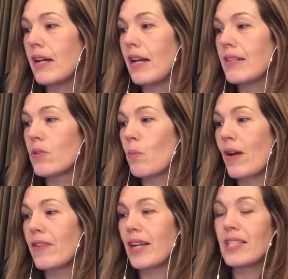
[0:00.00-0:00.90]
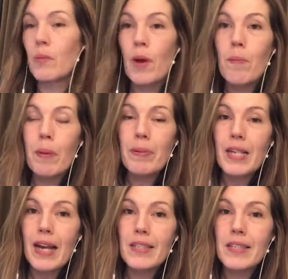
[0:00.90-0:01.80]
in some way the data won't be
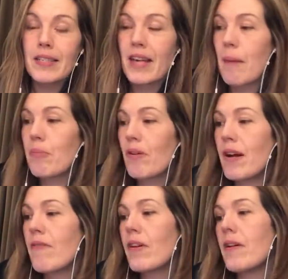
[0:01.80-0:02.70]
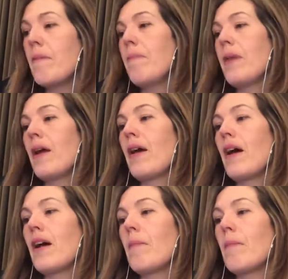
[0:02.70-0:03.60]
protected and kept private,
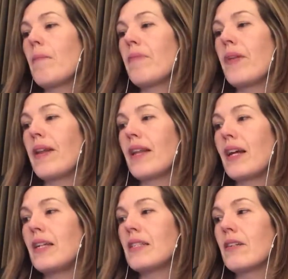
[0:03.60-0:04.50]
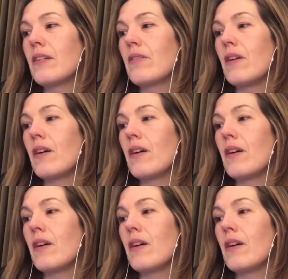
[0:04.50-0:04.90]
then that is a